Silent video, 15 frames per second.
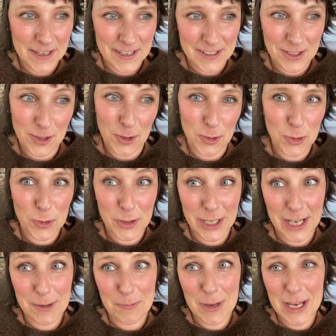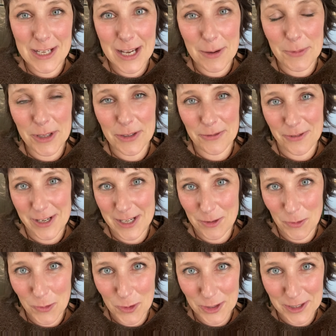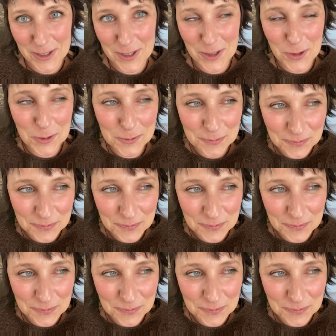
so her daughter can meet up with a friend and walk to school.